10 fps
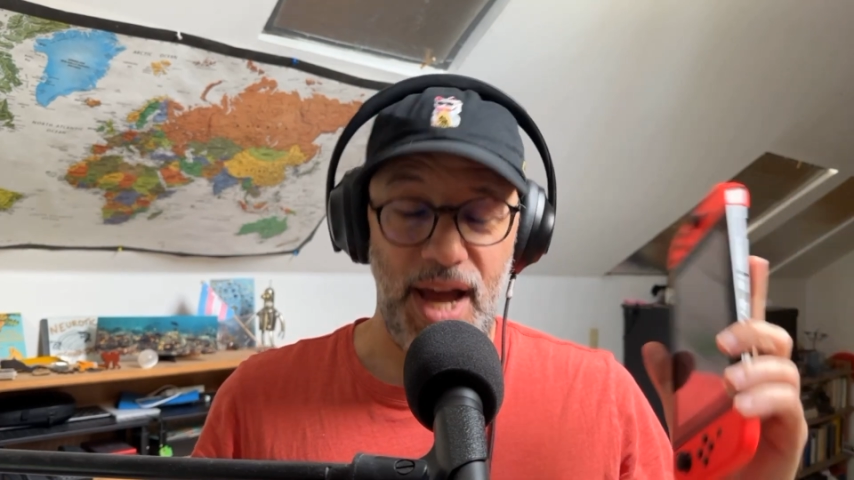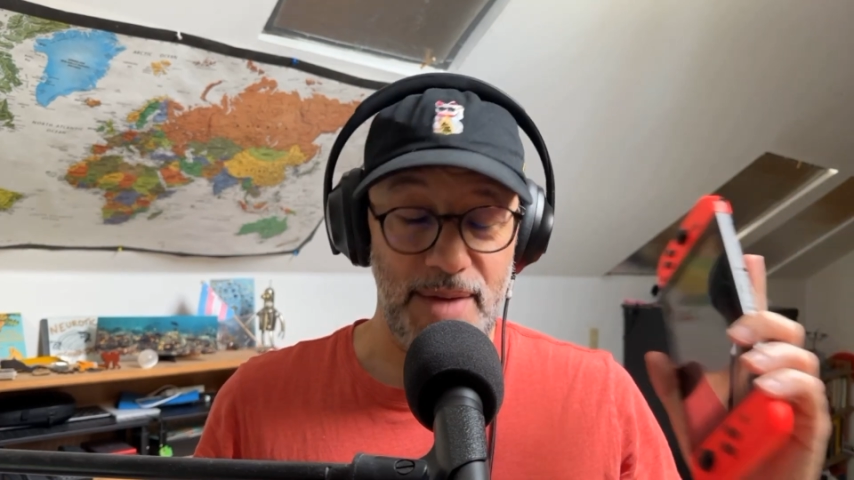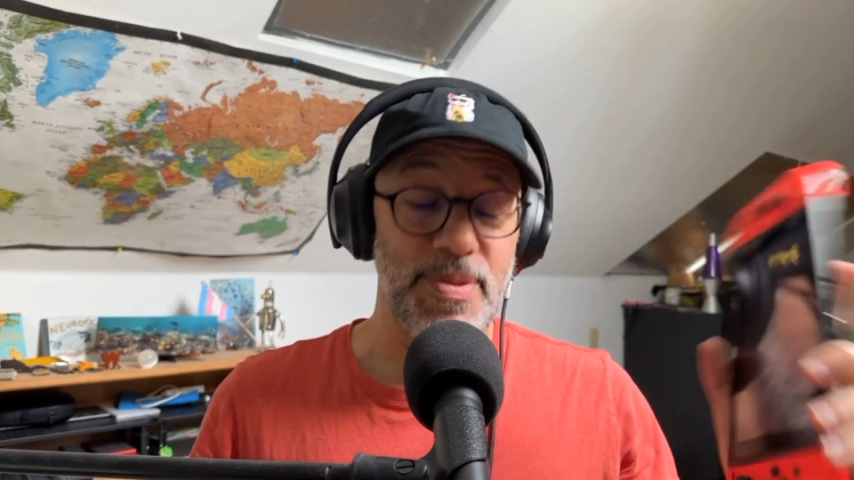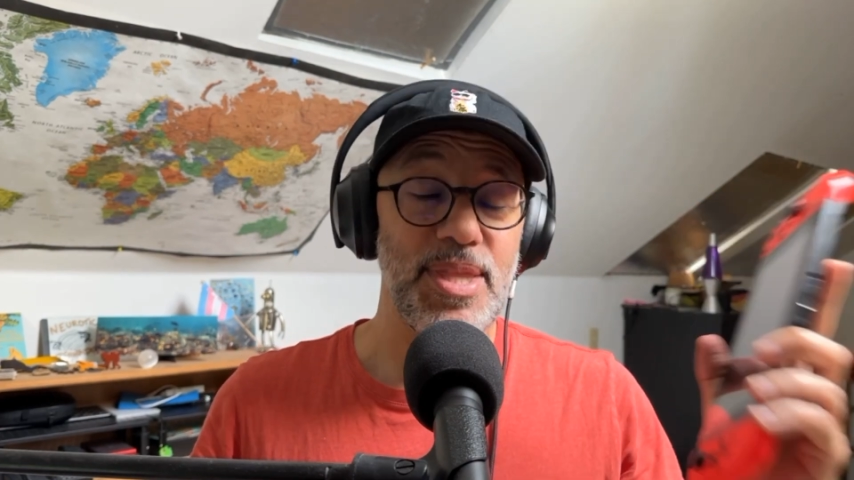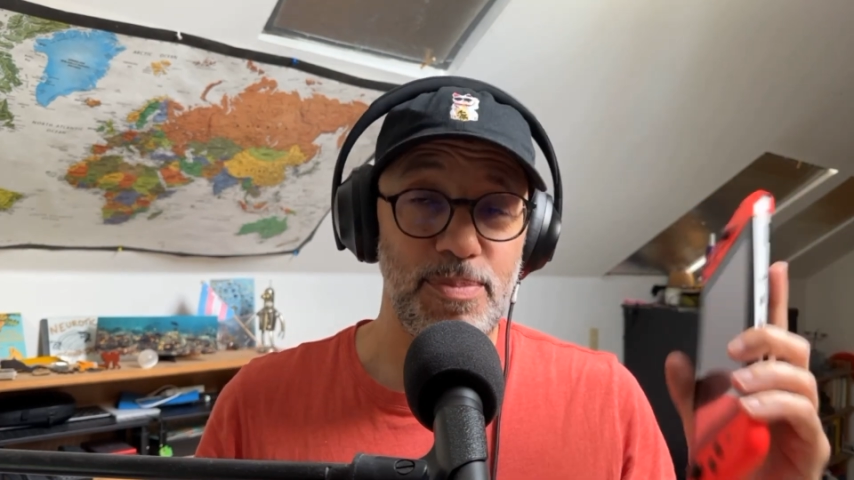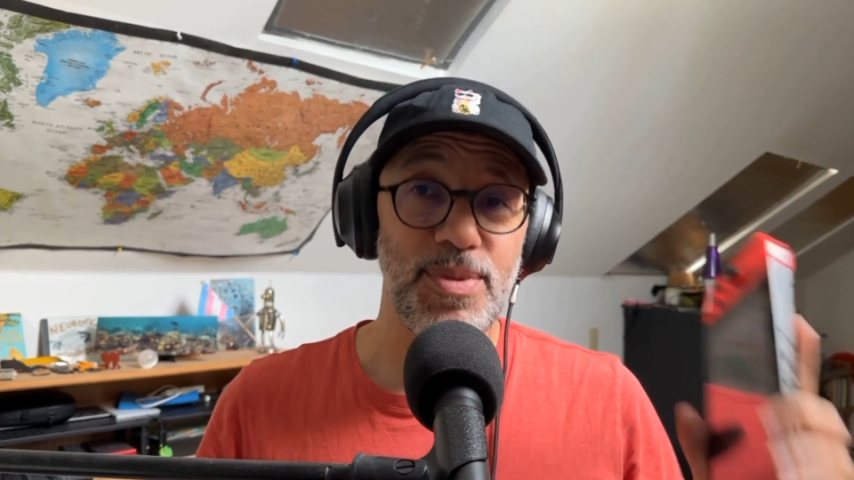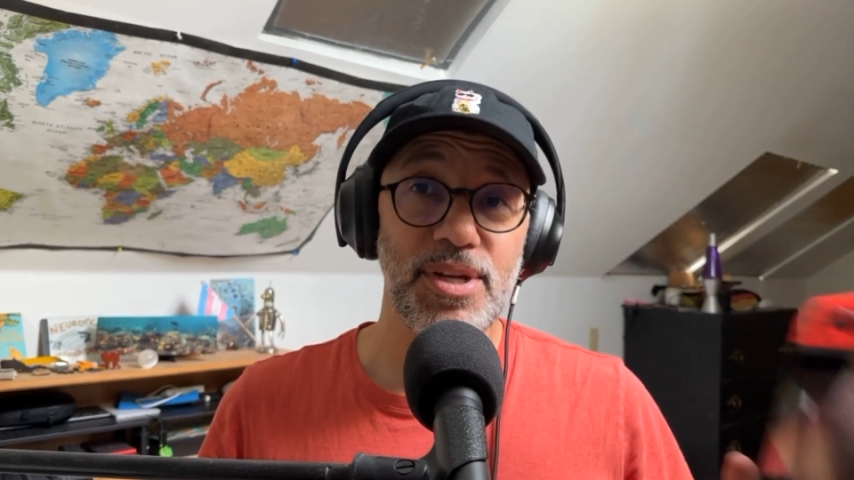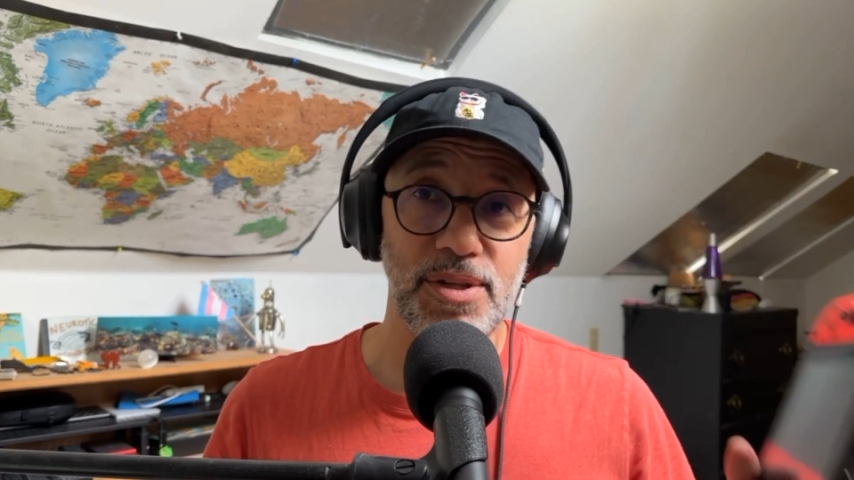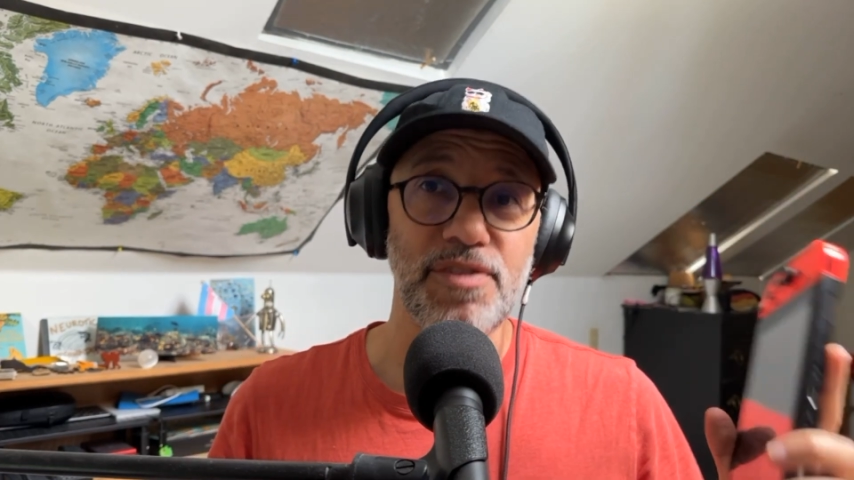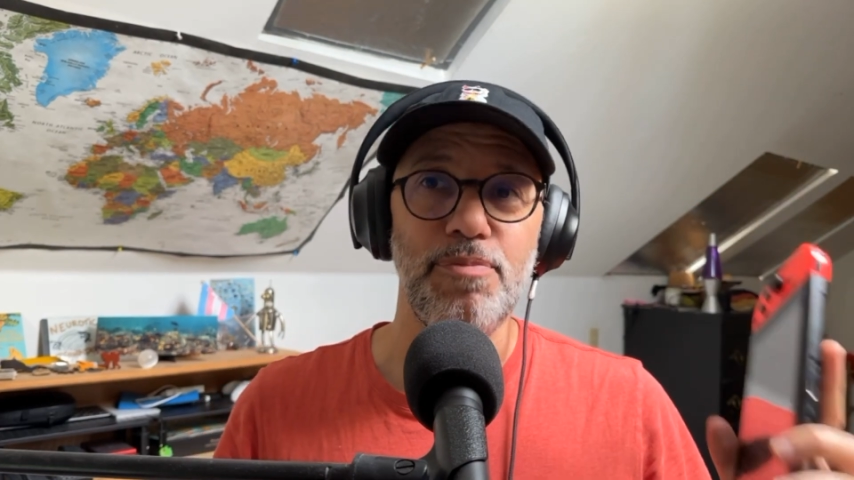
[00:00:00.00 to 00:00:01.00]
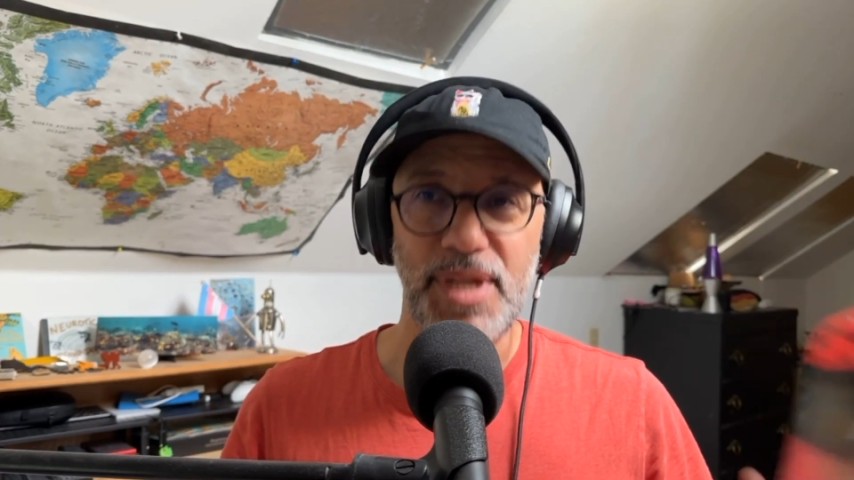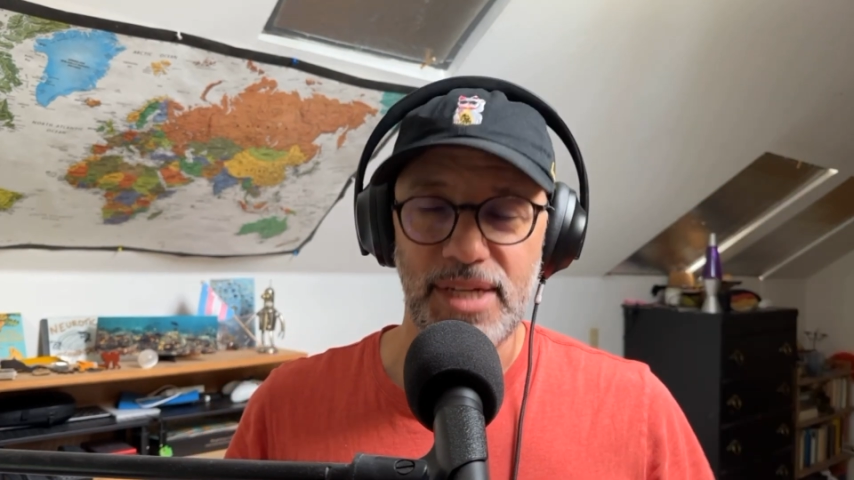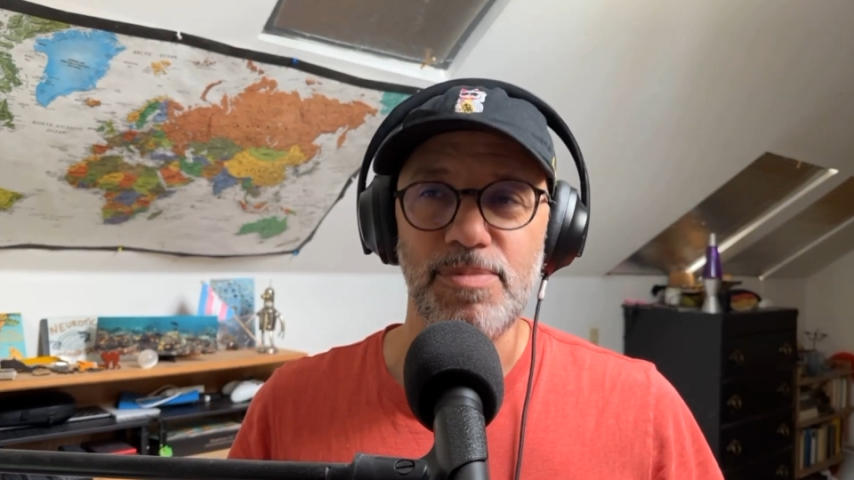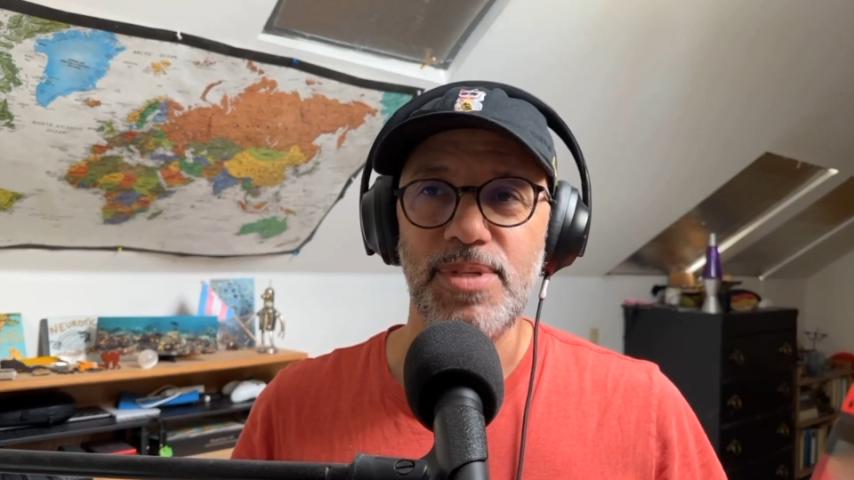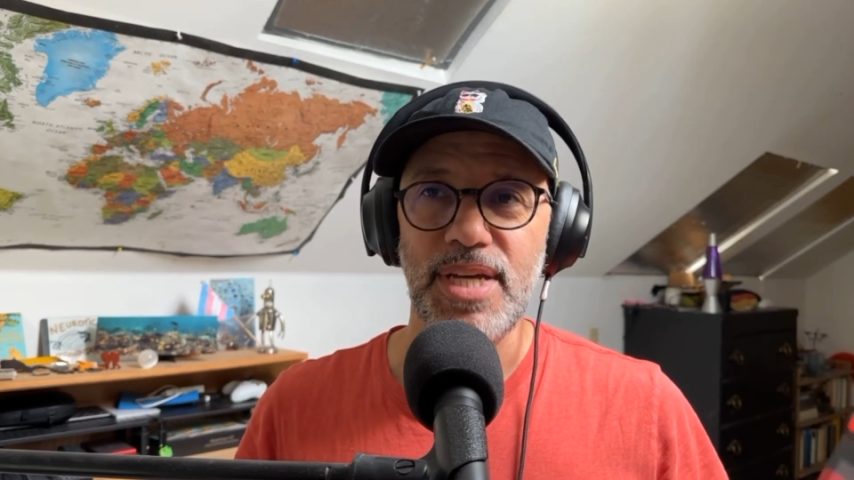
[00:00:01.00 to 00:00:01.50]
I'm in the middle of being
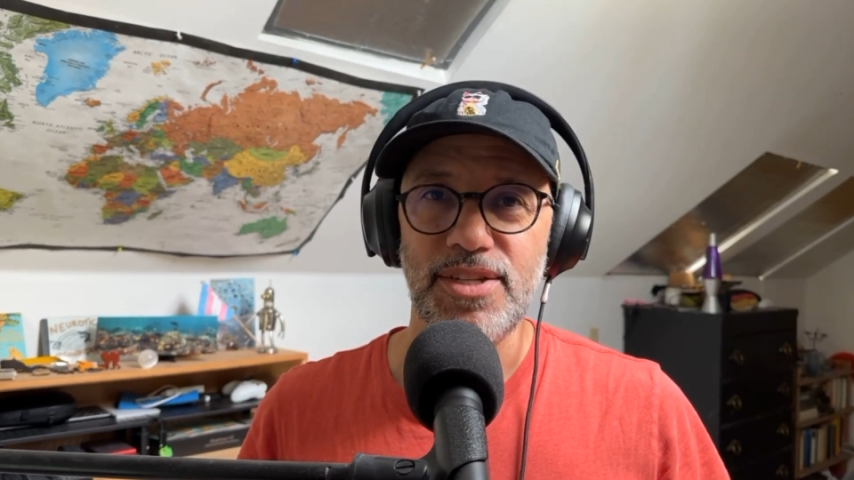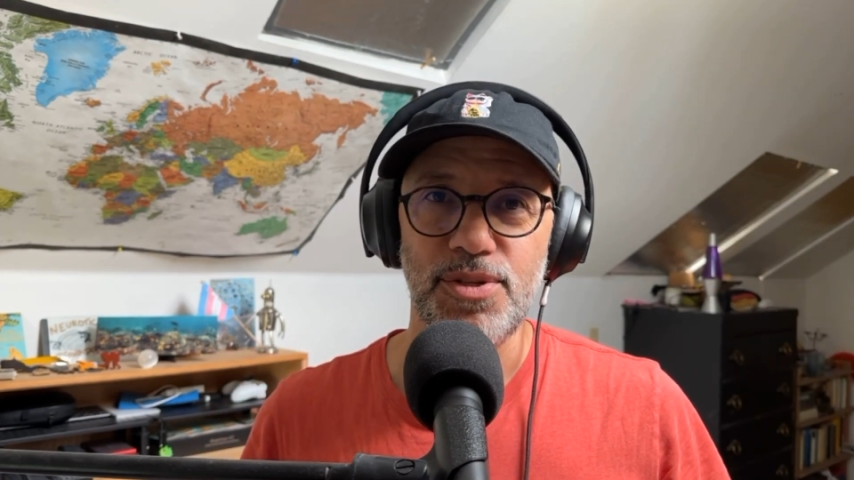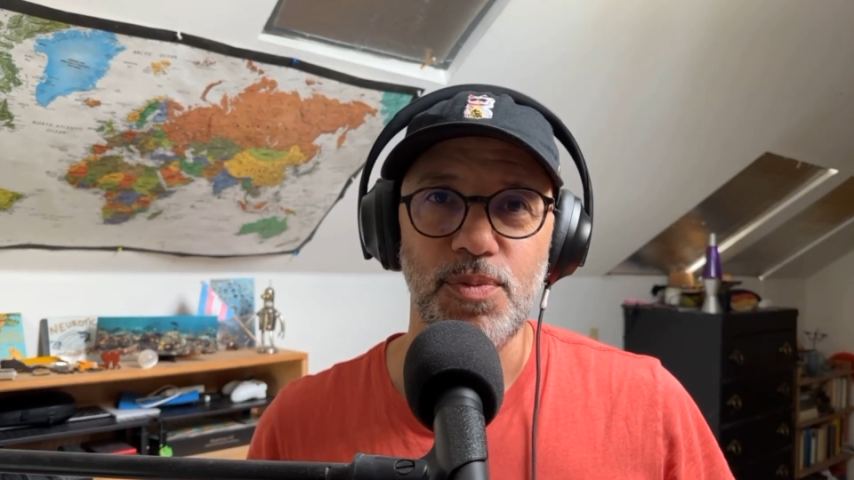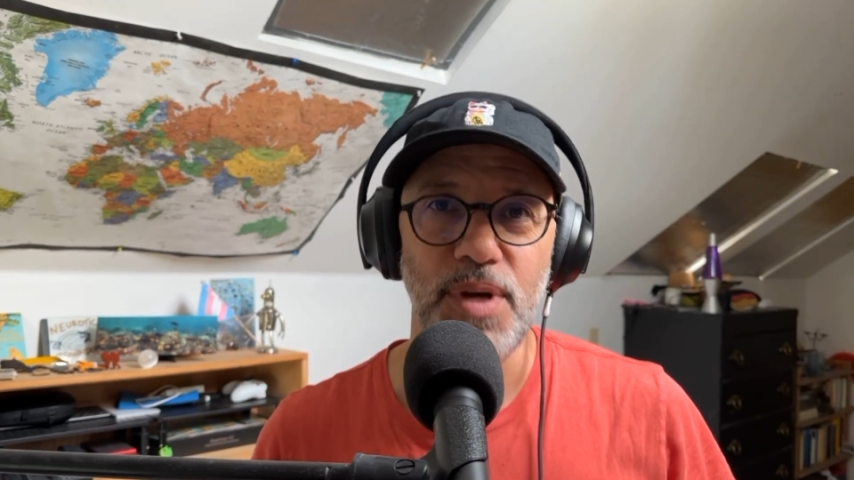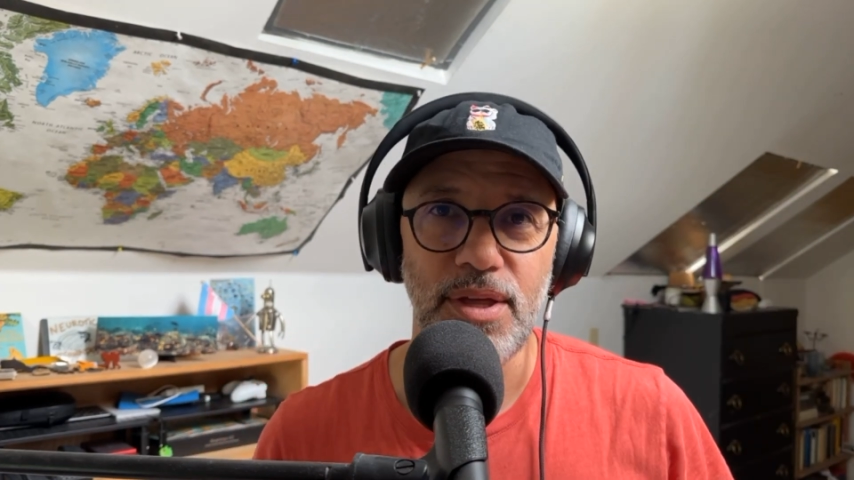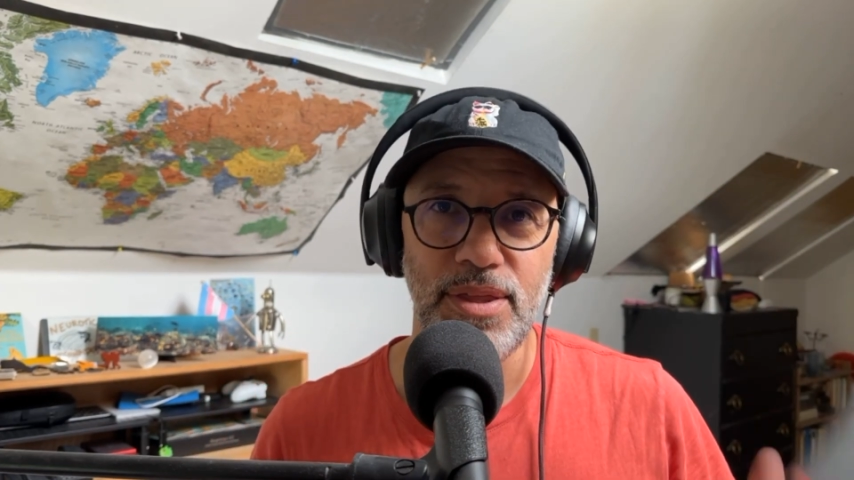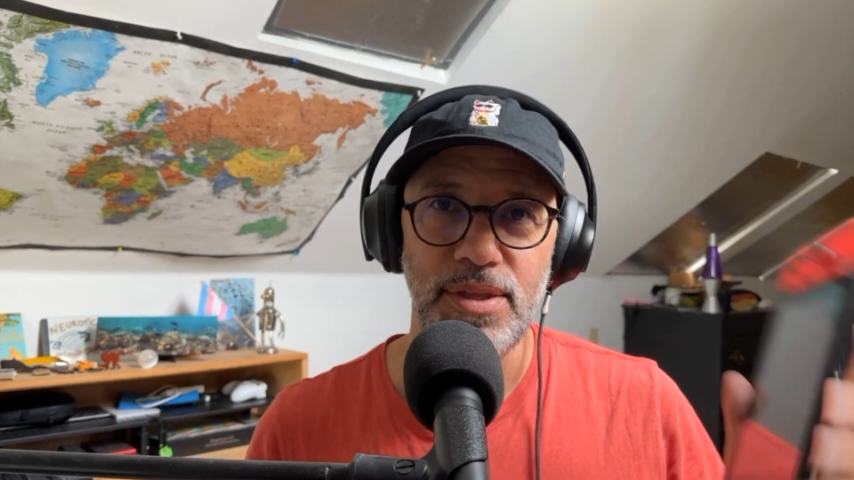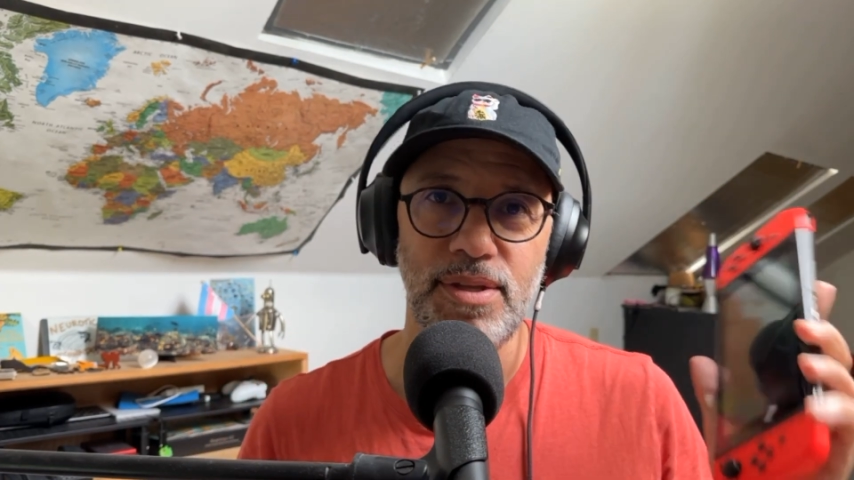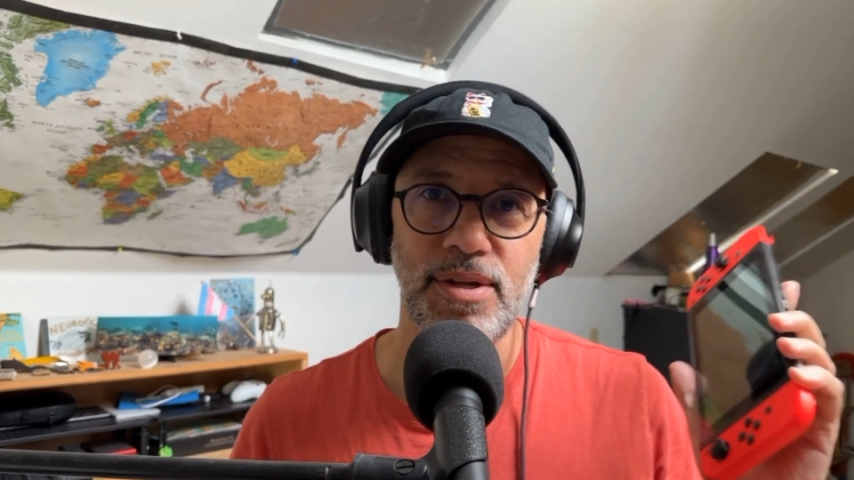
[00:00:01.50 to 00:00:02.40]
obsessed with